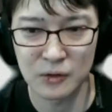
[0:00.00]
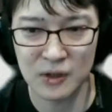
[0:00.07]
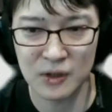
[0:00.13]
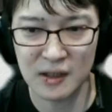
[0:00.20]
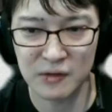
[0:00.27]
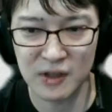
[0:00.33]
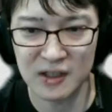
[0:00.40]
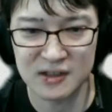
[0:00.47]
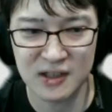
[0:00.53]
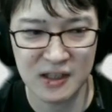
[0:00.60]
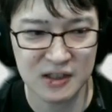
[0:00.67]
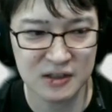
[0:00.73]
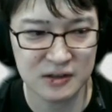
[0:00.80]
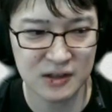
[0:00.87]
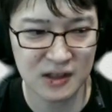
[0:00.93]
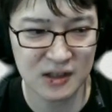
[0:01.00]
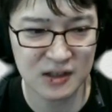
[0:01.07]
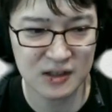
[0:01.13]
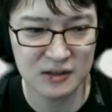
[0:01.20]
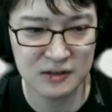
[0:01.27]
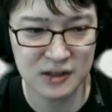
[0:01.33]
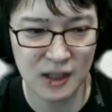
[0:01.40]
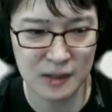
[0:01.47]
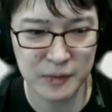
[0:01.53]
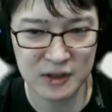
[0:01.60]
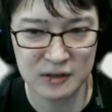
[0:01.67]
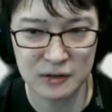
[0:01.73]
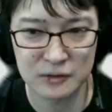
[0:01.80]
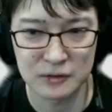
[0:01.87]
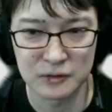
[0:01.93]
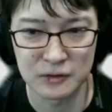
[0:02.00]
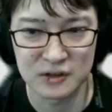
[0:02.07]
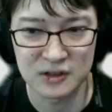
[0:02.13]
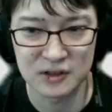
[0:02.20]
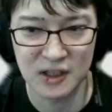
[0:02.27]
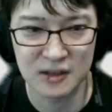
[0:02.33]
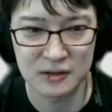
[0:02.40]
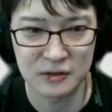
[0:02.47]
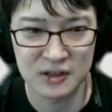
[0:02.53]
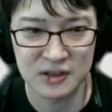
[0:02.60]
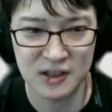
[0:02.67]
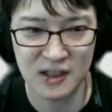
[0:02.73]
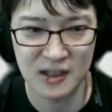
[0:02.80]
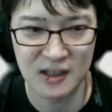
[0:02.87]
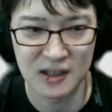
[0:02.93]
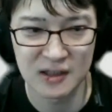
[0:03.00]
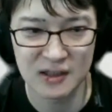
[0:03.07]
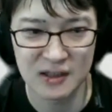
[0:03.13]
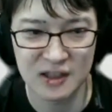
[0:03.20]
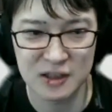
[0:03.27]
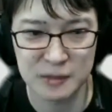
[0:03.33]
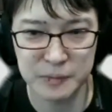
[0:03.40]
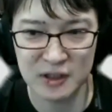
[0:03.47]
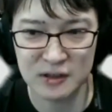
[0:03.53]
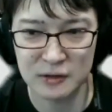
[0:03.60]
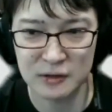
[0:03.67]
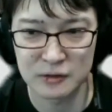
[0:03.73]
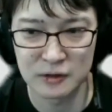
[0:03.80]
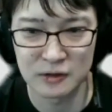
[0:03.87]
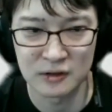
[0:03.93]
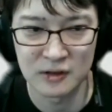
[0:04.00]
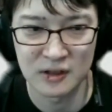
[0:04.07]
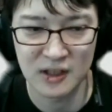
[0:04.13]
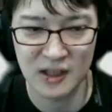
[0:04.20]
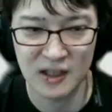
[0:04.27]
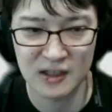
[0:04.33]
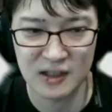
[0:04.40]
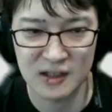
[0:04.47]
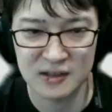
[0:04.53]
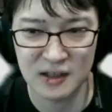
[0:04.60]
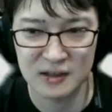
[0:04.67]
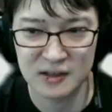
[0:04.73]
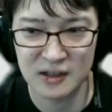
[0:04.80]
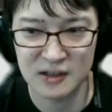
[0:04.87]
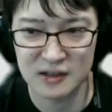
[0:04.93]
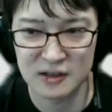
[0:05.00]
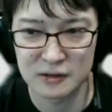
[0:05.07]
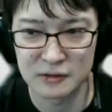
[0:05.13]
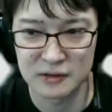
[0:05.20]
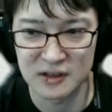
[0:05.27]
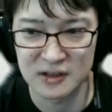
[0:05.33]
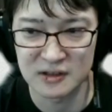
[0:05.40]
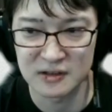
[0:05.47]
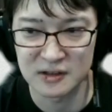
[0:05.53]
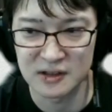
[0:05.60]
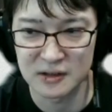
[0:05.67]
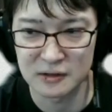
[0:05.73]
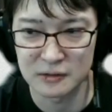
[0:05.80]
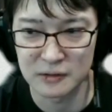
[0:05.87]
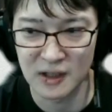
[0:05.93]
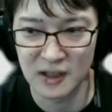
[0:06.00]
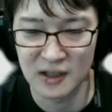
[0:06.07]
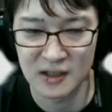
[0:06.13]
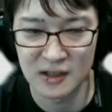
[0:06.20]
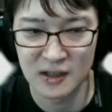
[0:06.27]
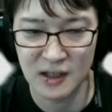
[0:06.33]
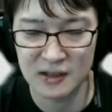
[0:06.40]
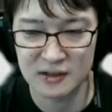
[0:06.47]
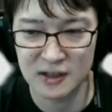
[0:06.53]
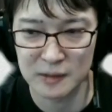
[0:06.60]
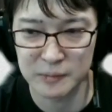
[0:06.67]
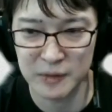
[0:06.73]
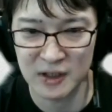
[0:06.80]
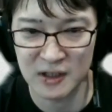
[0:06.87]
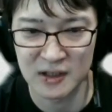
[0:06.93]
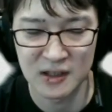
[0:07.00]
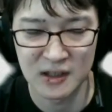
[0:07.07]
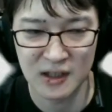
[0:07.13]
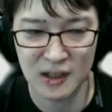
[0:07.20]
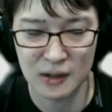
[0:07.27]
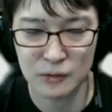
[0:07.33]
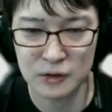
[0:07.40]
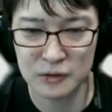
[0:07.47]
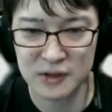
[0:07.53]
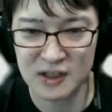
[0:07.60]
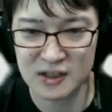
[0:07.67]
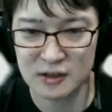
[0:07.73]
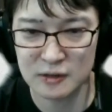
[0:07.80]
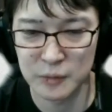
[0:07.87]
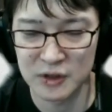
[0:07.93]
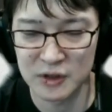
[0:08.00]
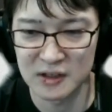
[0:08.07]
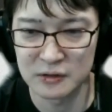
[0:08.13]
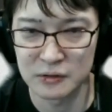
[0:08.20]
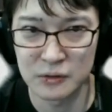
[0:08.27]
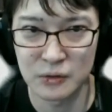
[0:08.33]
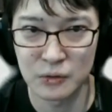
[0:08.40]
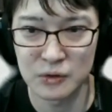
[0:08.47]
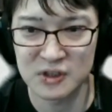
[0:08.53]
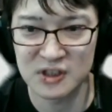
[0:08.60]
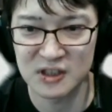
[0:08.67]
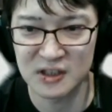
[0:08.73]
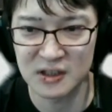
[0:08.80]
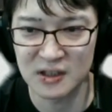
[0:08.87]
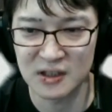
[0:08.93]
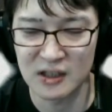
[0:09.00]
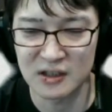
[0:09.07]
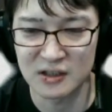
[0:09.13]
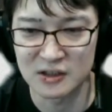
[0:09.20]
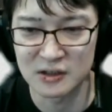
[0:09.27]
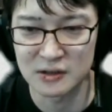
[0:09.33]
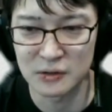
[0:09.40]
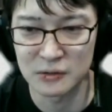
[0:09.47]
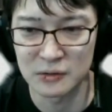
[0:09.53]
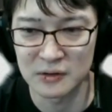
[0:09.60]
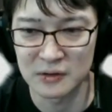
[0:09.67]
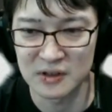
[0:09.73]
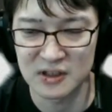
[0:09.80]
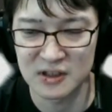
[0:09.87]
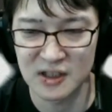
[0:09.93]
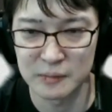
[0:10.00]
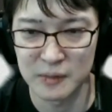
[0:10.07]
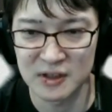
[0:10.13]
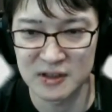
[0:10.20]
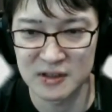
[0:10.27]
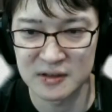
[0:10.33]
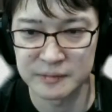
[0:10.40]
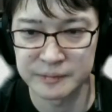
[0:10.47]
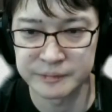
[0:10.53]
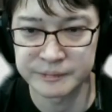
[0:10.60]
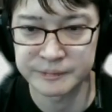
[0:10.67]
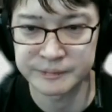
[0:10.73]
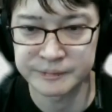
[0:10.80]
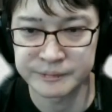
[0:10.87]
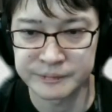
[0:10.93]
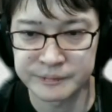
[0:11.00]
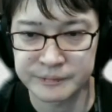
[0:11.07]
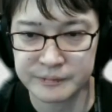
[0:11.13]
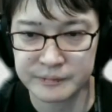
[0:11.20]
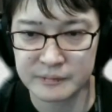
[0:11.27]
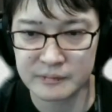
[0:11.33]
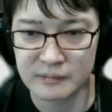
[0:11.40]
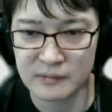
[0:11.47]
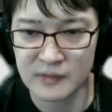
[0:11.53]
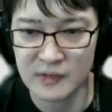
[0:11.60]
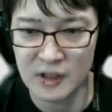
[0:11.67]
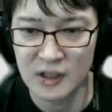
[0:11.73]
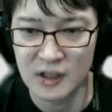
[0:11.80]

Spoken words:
They need to be trained simultaneously because eventually the user vector needs to be able to retrieve article vectors using the user vector as a query.